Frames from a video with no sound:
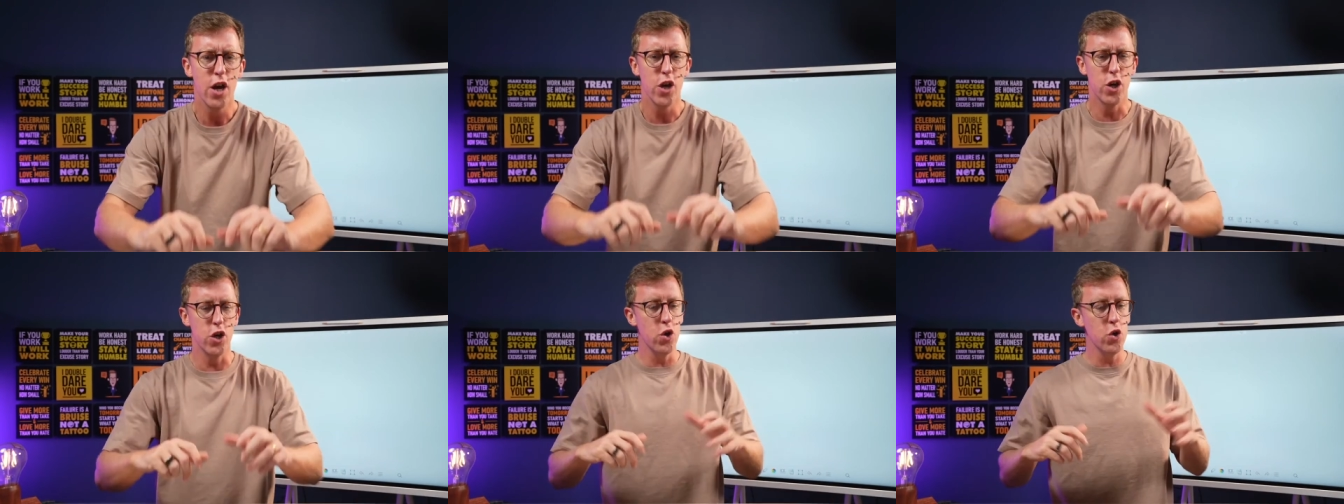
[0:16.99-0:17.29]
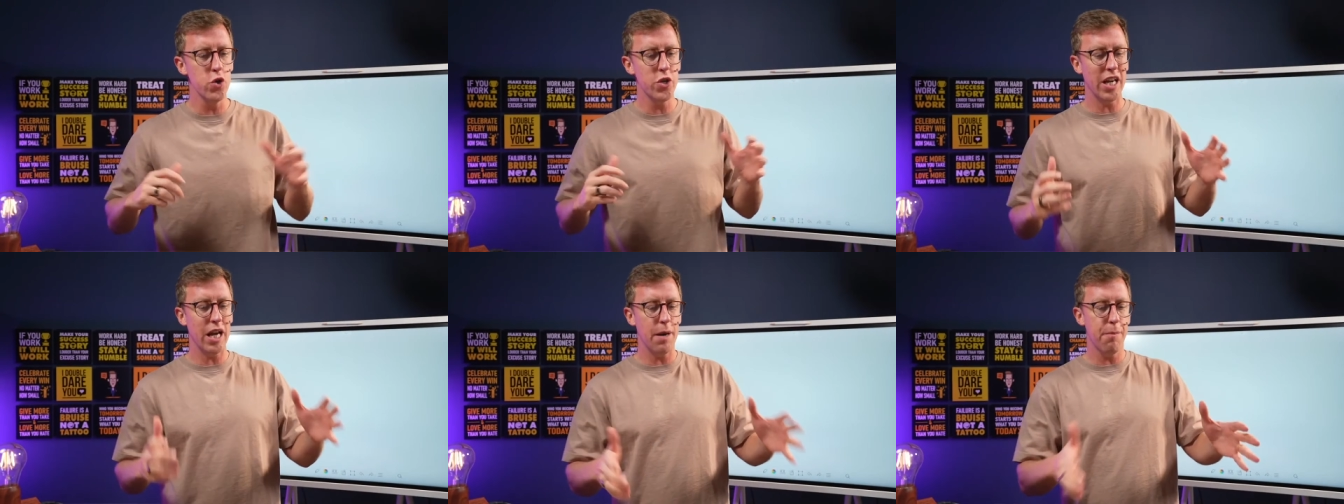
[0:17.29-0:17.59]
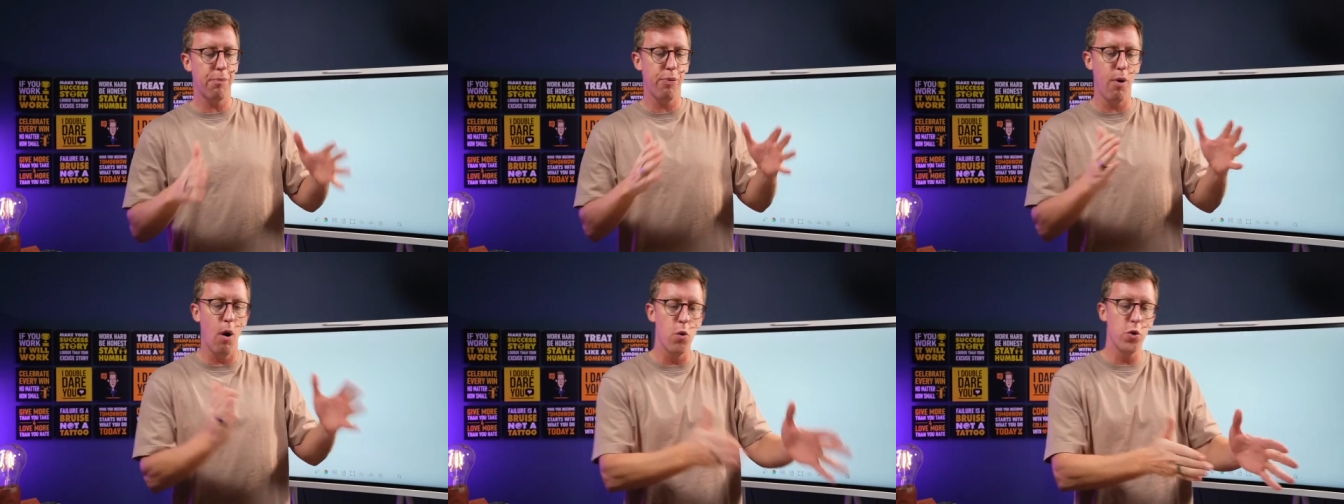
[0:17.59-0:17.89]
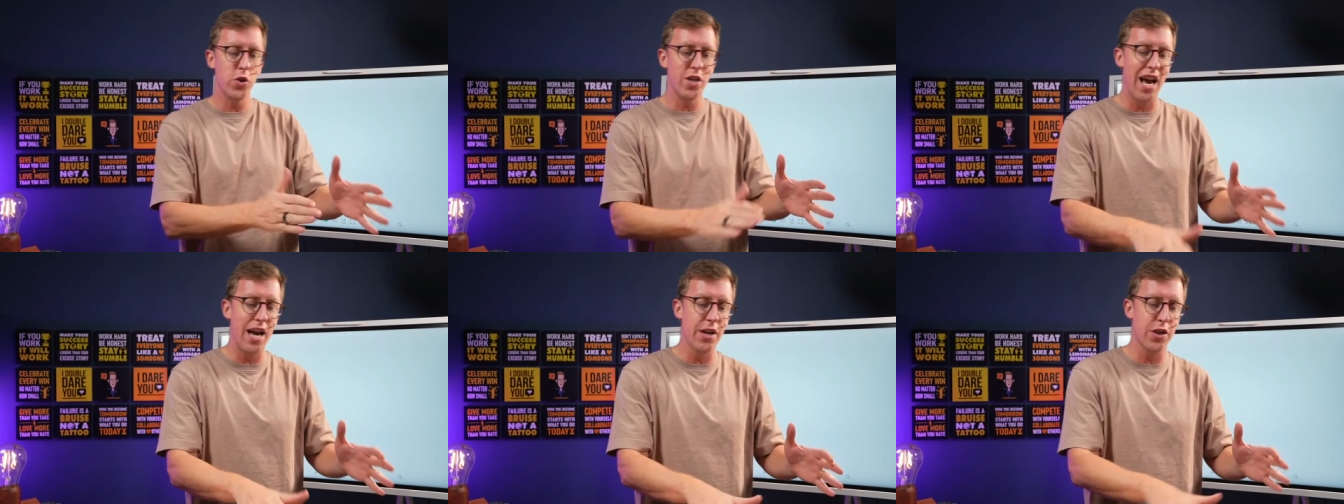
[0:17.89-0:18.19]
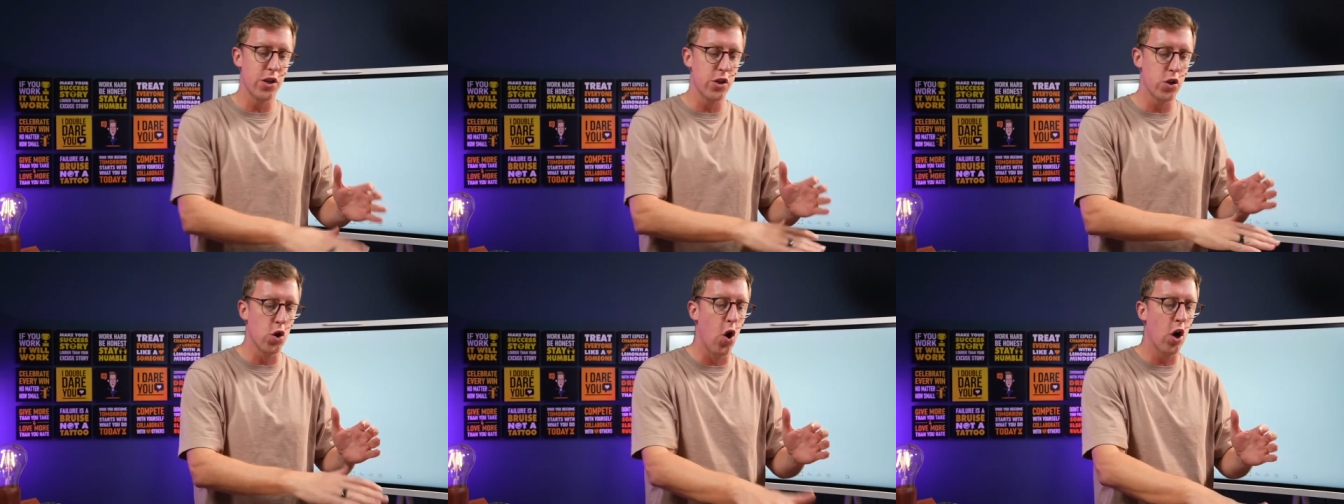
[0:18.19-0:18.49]
using a
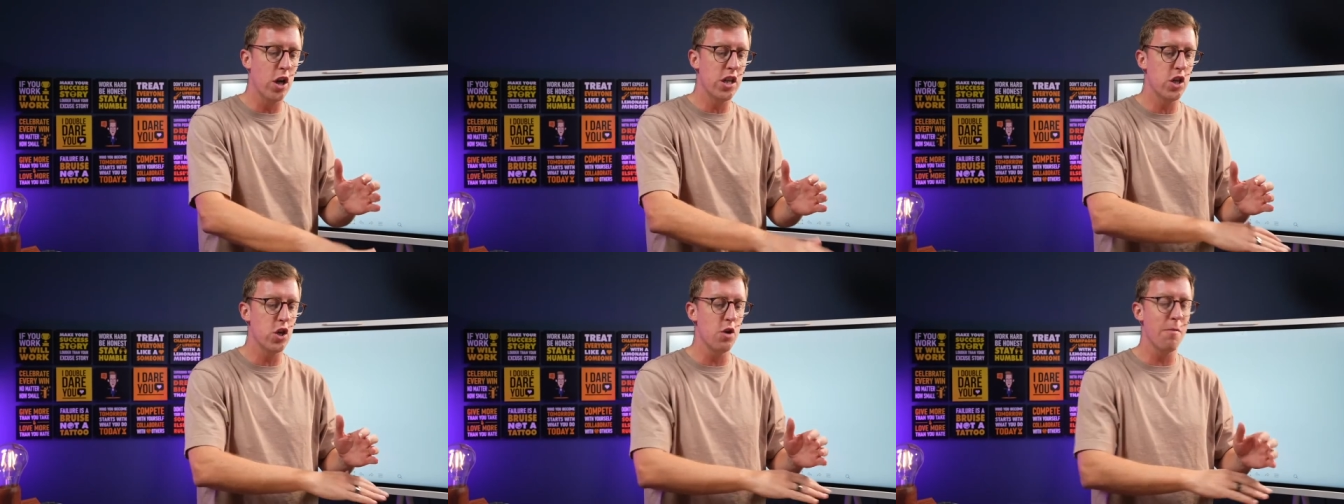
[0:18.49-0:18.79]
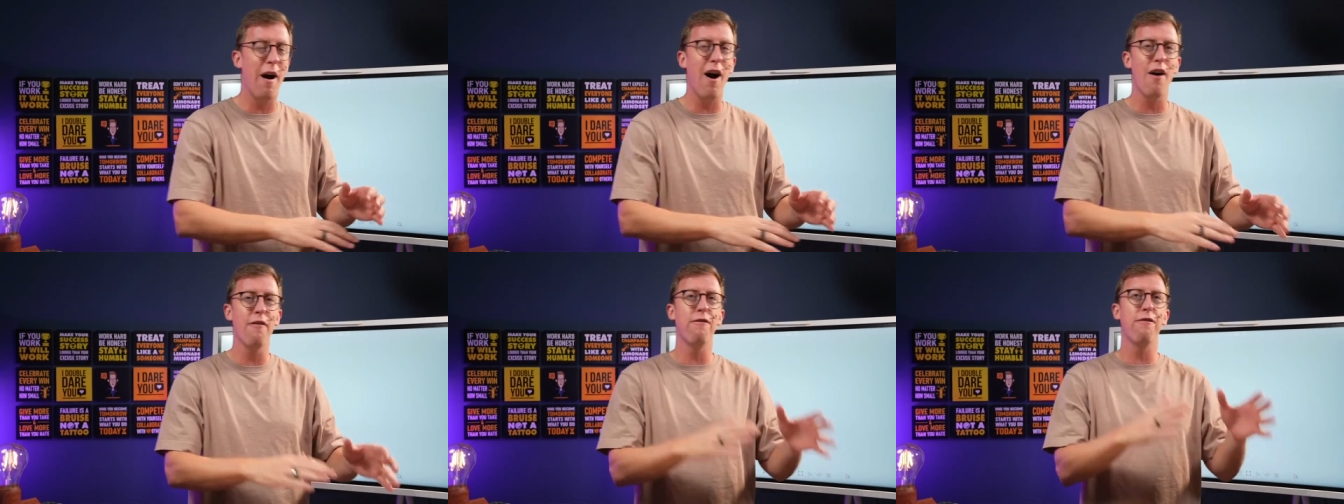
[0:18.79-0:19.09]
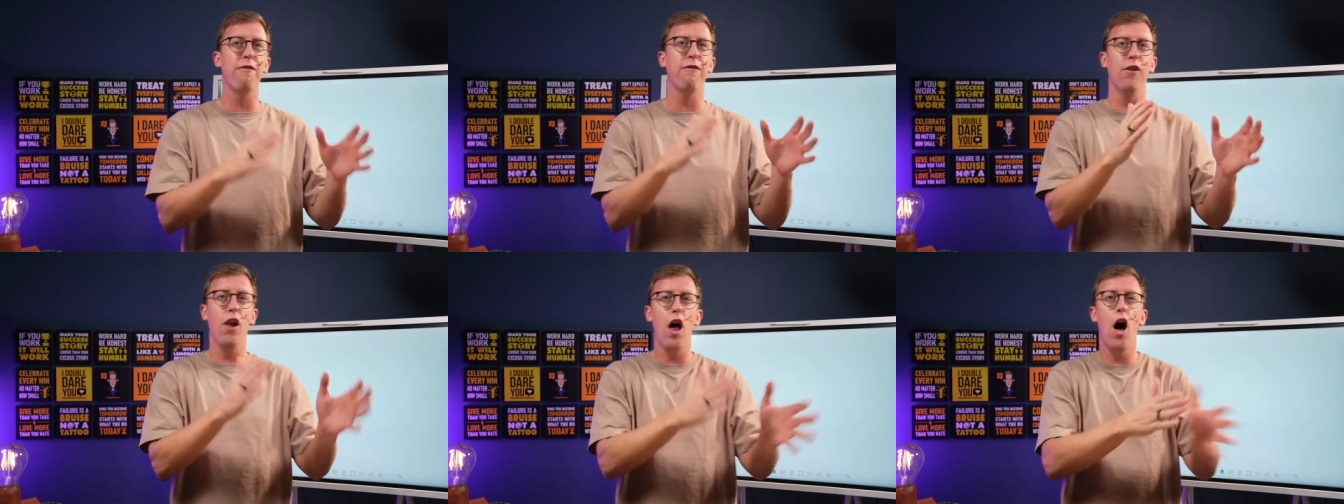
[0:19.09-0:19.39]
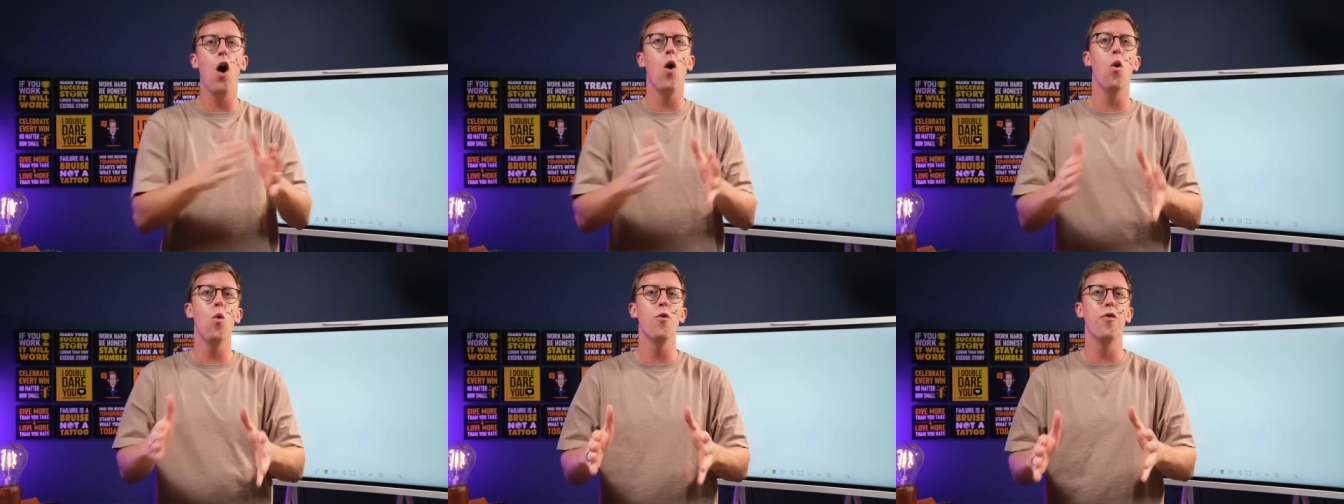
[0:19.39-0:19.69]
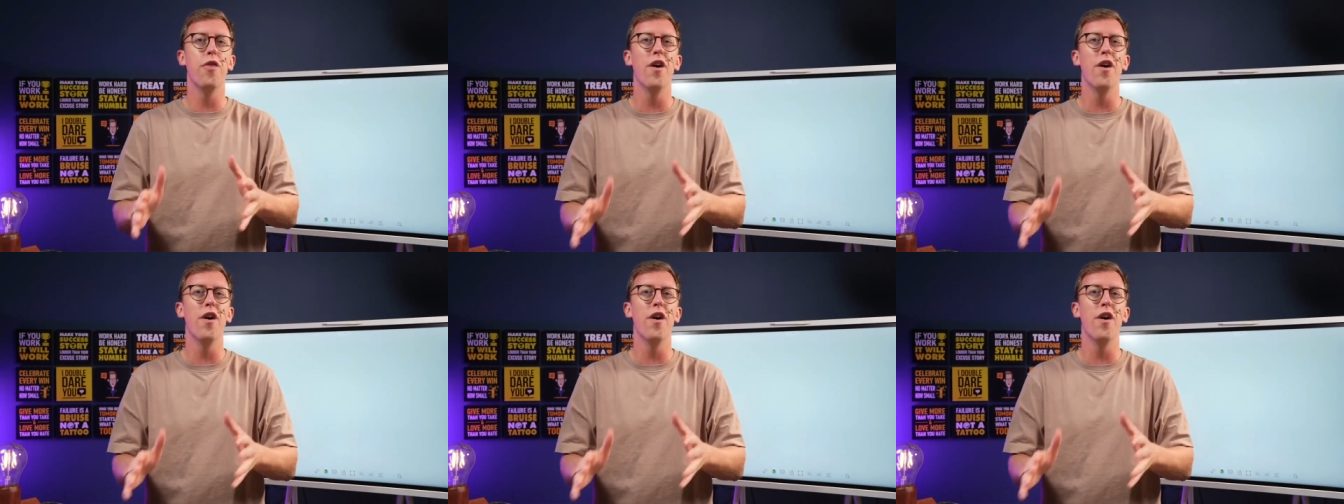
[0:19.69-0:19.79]
process and talking to you about a flow